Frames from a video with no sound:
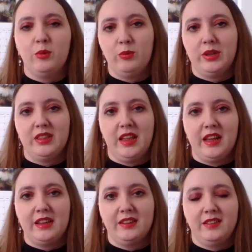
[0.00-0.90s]
with
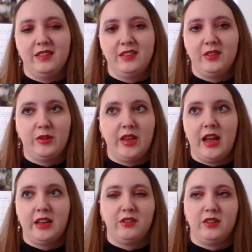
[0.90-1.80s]
that. So yeah,
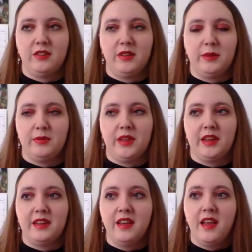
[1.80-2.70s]
I just love that.